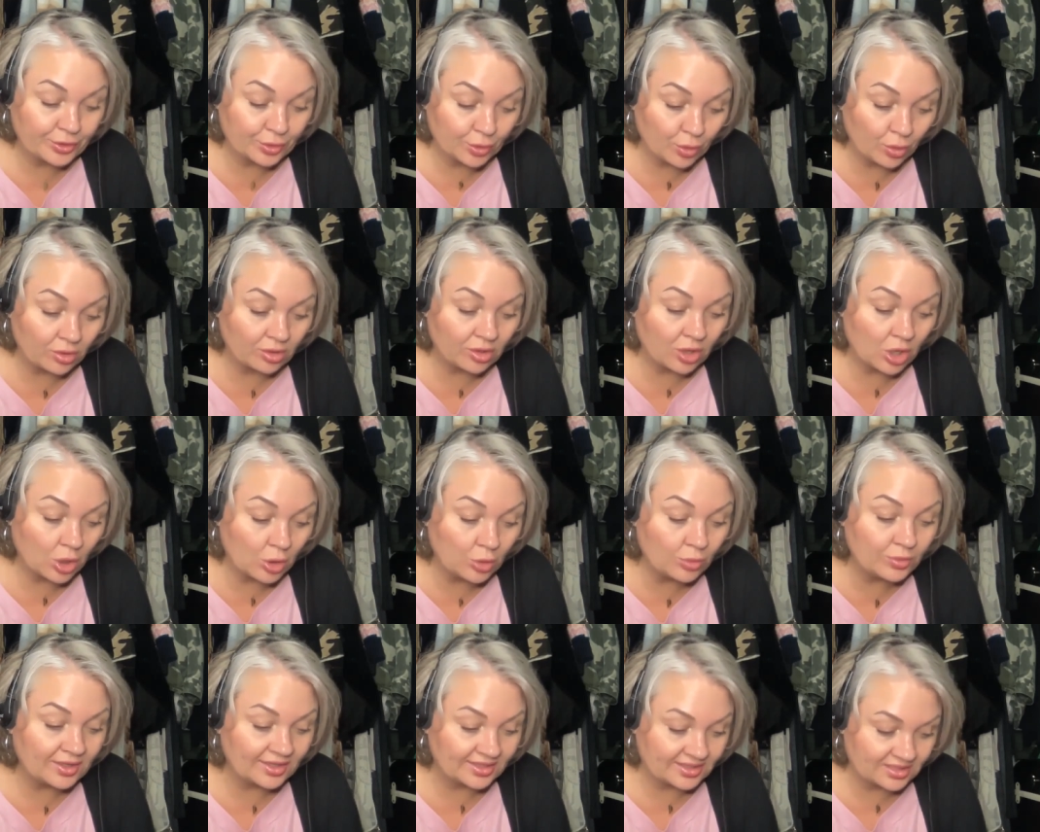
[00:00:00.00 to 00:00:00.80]
your
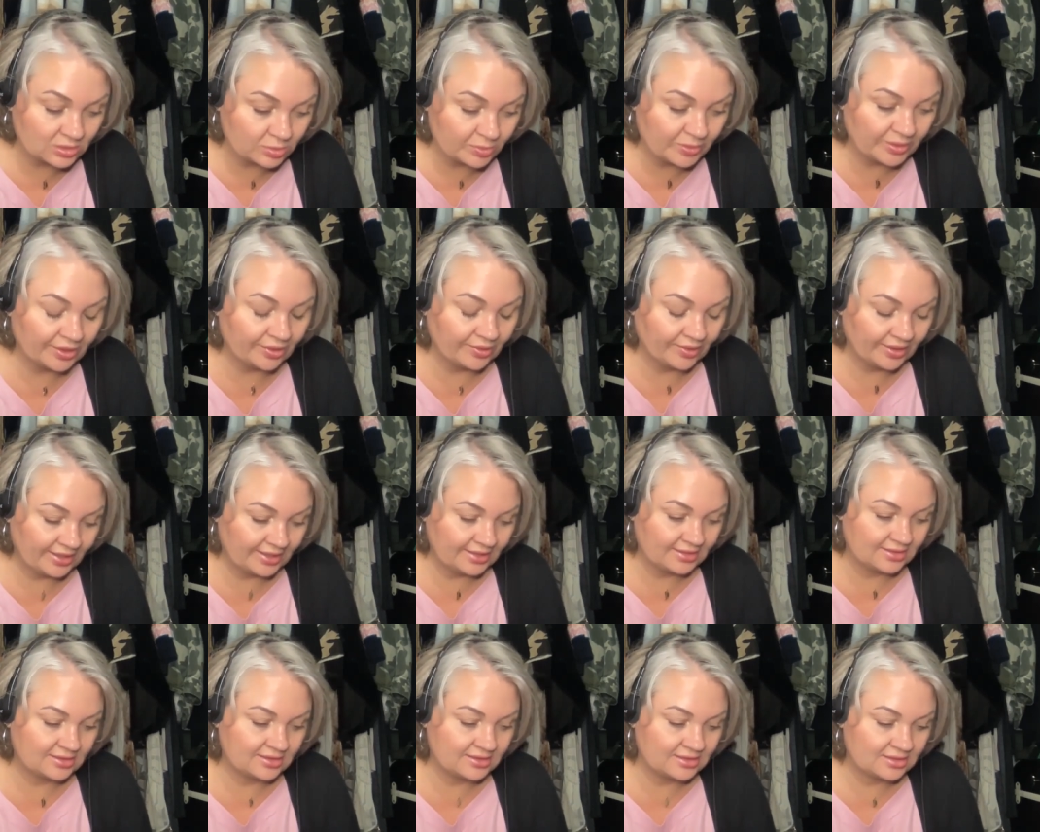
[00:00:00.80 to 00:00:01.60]
own
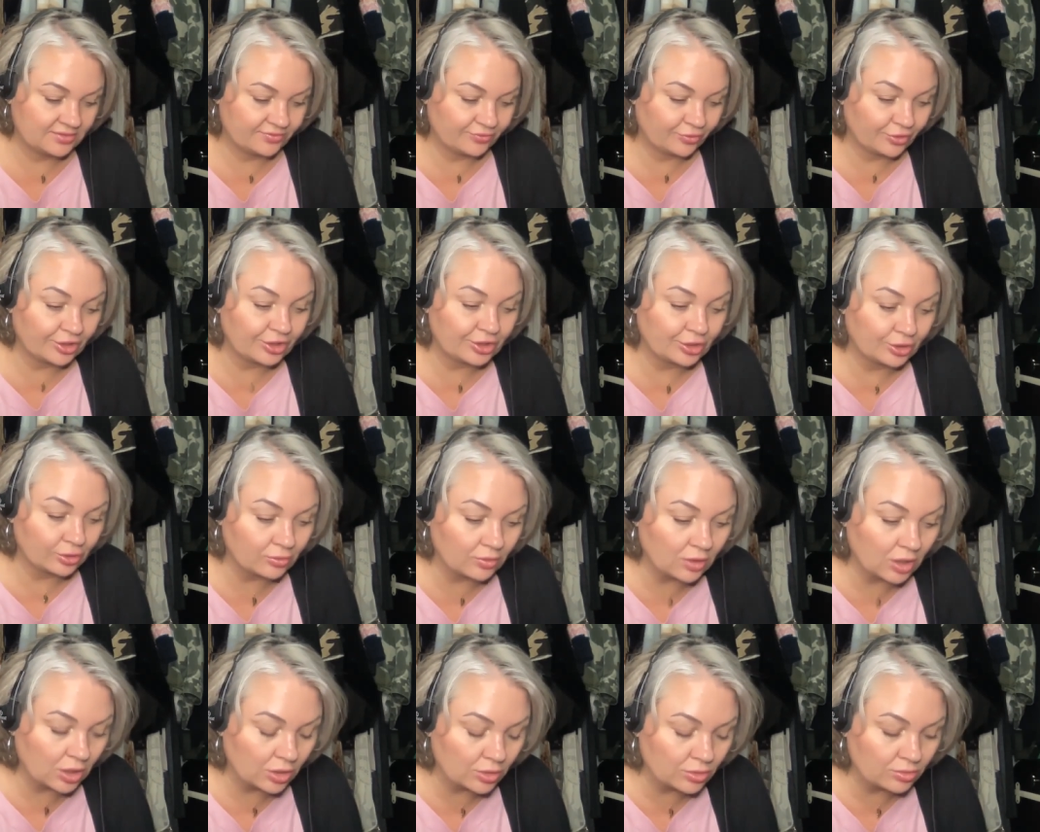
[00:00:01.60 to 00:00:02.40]
experience, for
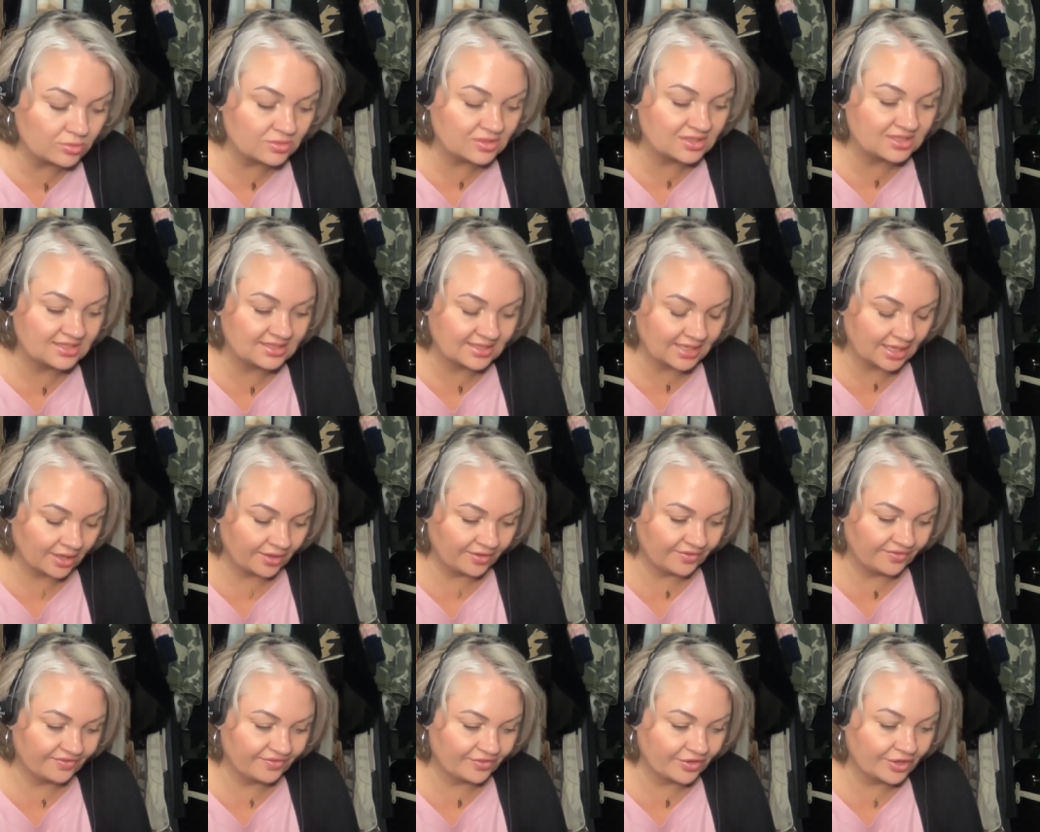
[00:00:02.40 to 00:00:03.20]
your own
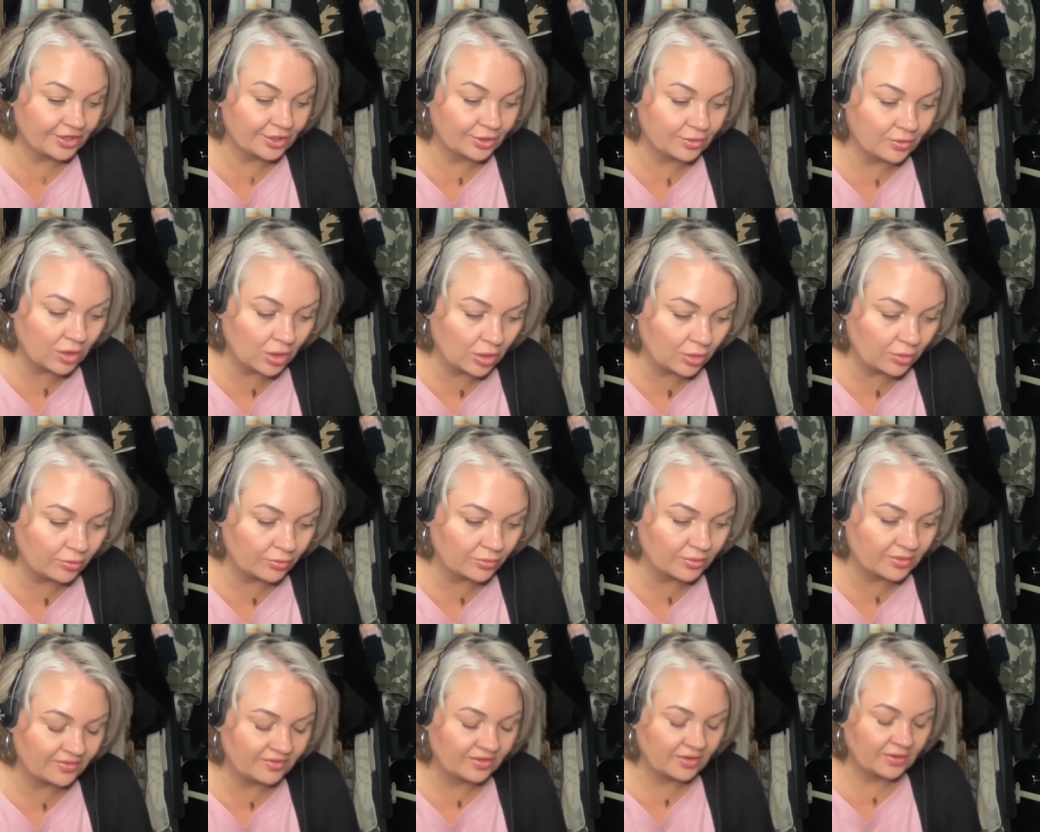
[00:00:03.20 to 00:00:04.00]
self, for your
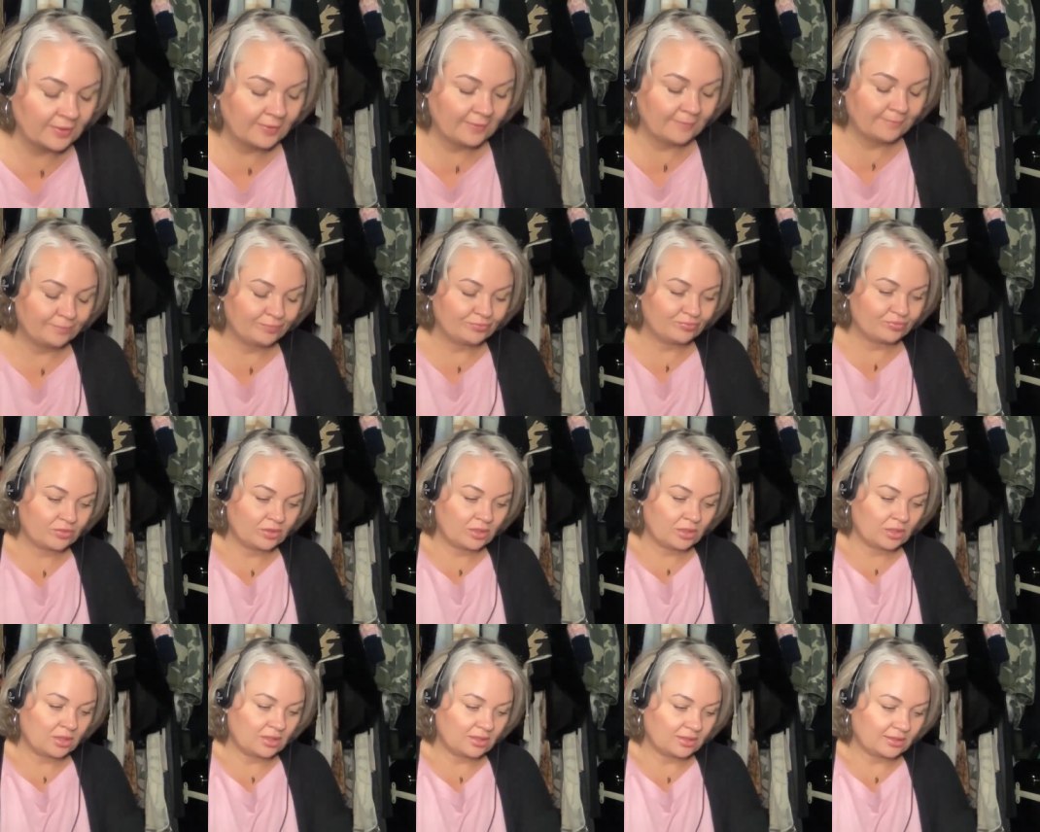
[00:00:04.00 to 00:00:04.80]
own
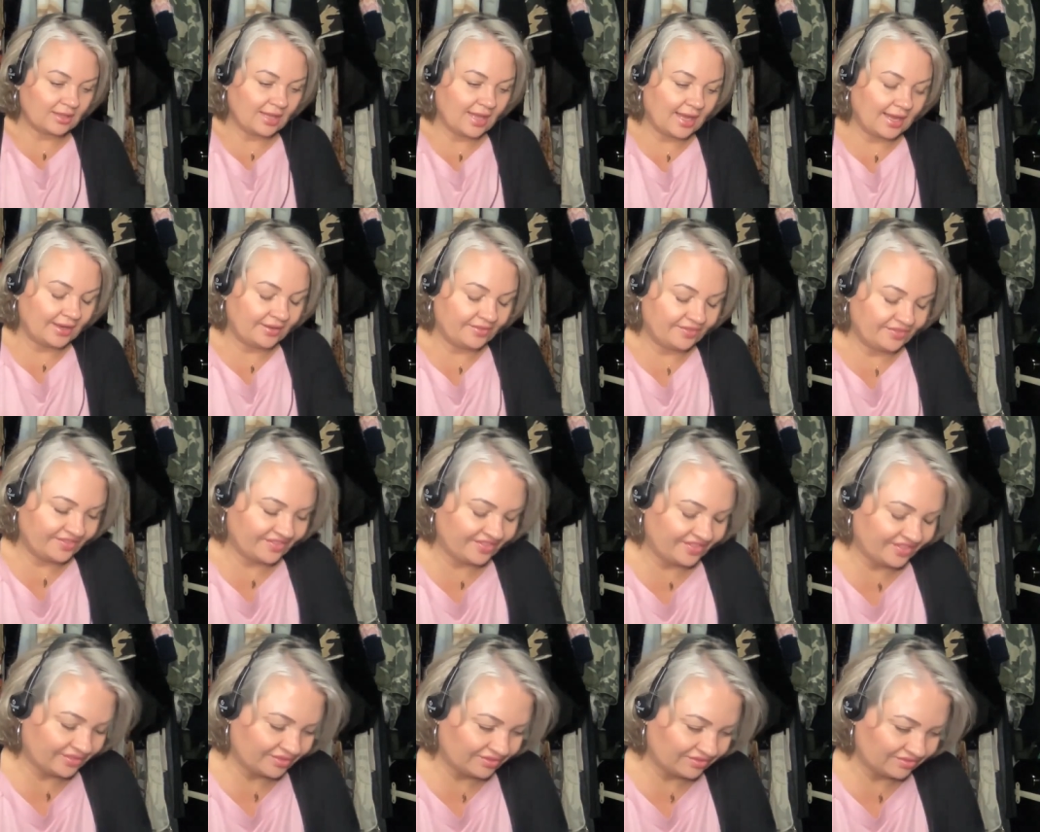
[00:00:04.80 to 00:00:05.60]

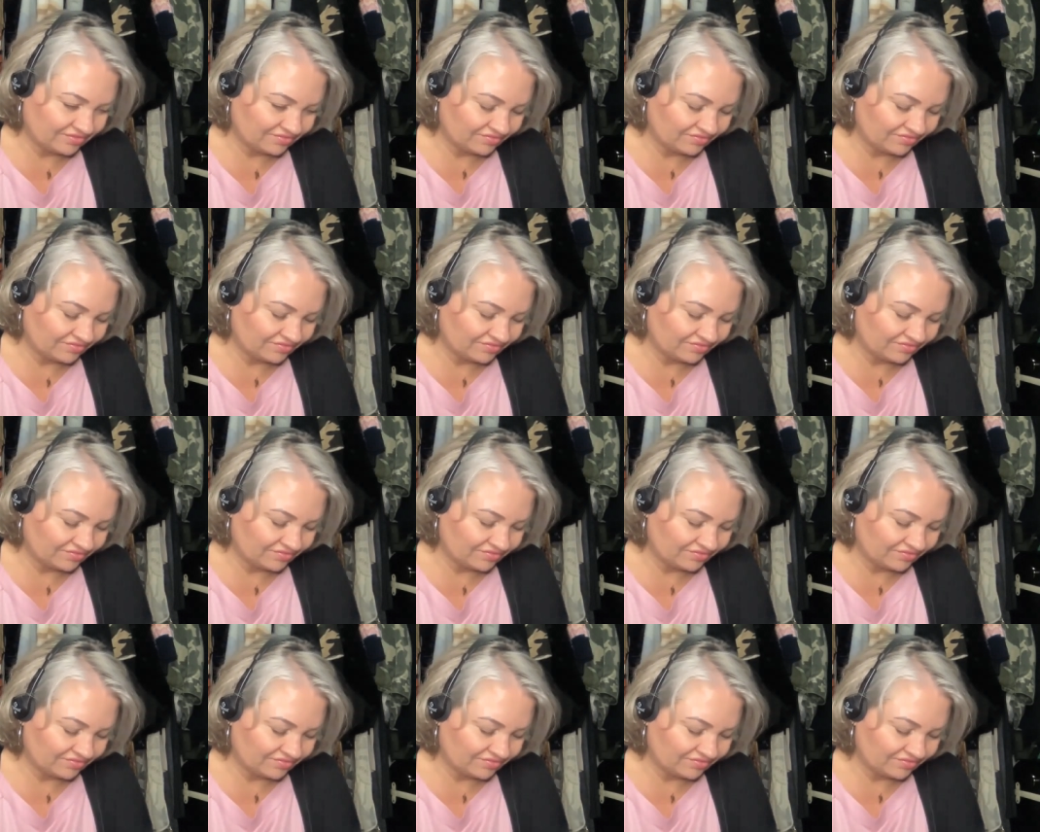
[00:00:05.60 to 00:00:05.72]
life.